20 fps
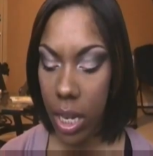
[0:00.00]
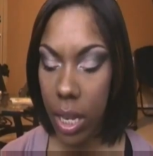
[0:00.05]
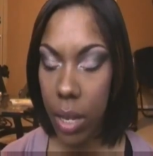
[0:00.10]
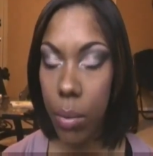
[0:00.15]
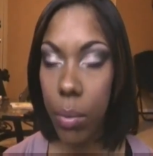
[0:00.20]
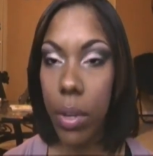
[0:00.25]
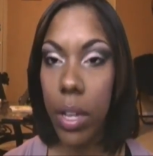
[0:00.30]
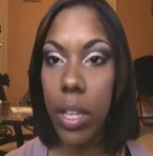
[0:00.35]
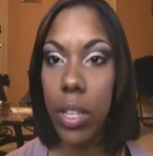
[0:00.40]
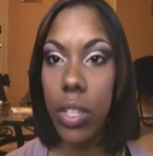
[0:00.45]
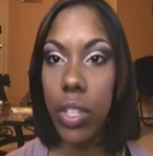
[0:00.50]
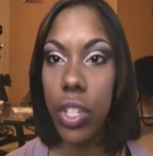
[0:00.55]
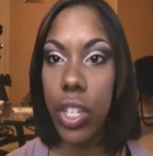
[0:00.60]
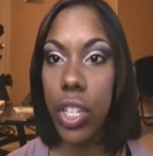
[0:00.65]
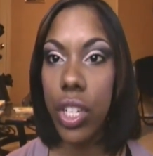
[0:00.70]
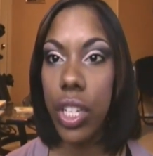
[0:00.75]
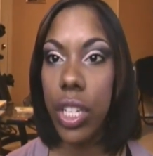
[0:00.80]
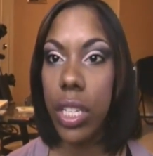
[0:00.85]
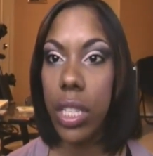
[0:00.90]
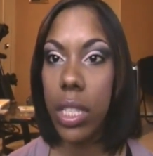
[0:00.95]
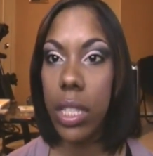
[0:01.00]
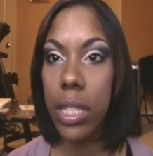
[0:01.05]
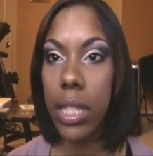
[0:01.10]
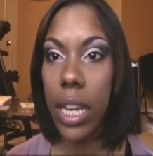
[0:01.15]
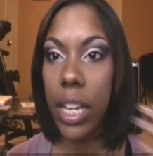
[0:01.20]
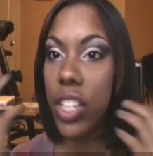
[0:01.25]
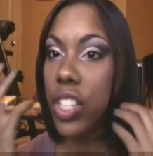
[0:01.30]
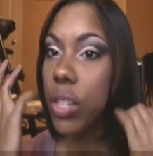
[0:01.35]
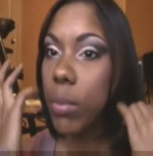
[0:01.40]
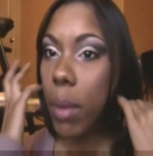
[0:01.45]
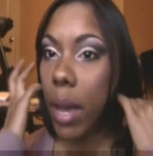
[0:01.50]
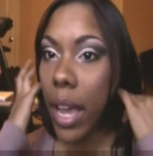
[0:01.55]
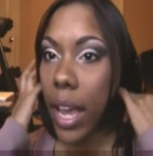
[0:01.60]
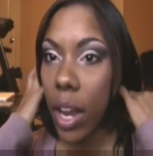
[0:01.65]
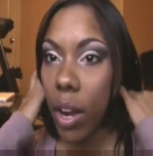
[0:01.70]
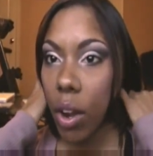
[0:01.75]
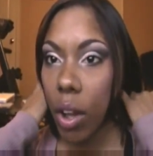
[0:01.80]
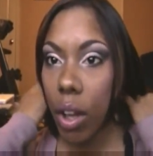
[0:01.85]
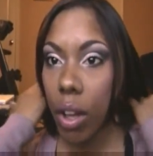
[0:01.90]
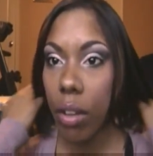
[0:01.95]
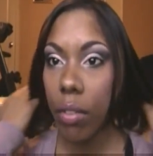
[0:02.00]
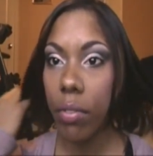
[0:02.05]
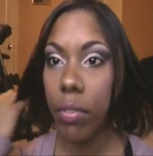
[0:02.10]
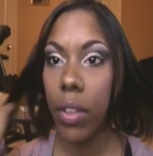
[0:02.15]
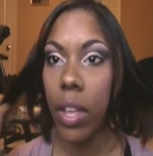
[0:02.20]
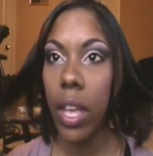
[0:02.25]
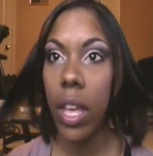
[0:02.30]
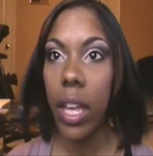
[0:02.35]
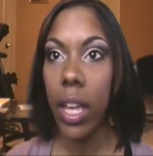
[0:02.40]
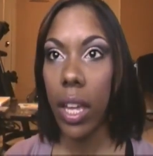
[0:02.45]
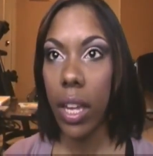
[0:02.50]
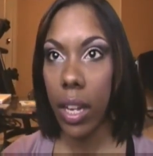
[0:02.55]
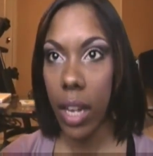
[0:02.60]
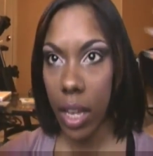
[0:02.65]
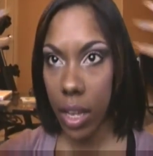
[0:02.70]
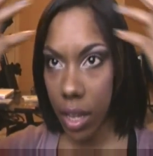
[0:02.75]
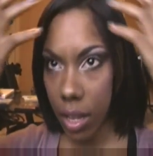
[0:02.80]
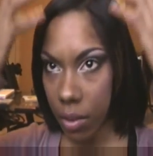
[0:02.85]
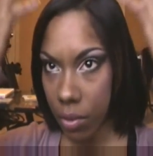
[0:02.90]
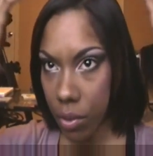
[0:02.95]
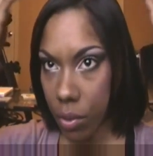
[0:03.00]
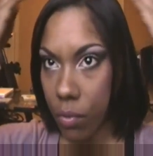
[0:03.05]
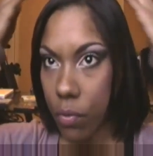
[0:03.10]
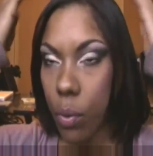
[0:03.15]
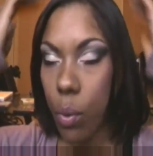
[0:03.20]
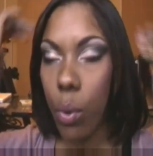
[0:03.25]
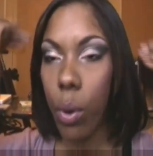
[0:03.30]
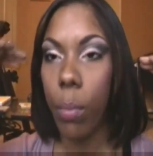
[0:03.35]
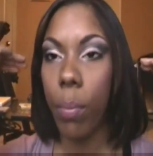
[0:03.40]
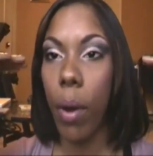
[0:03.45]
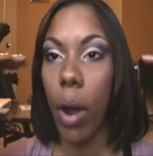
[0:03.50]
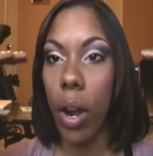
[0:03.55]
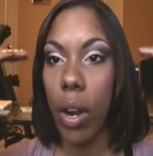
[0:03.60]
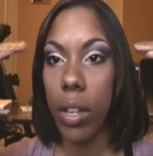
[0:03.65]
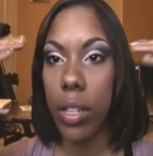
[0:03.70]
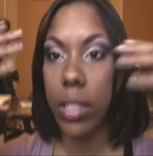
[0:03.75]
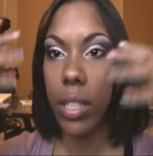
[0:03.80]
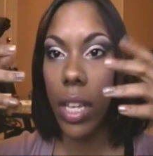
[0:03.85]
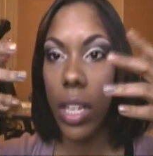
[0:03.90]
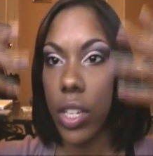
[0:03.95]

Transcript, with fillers: did was she just sectioned my hair off like into four parts.